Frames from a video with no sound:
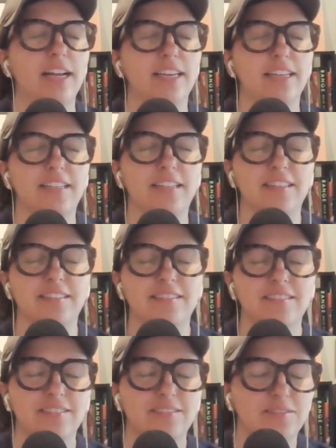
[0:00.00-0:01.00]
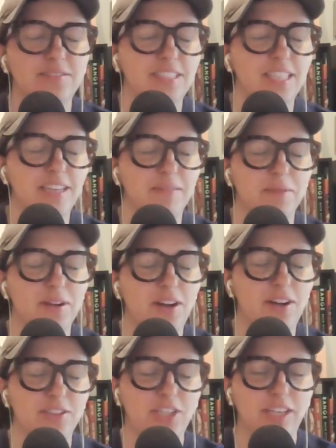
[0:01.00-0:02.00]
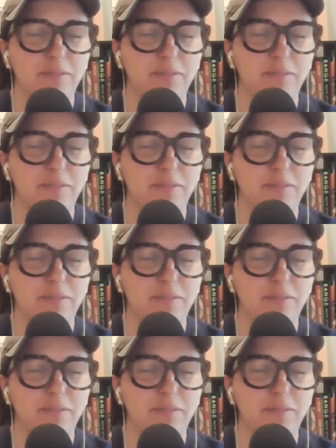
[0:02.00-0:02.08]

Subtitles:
and team call Jalen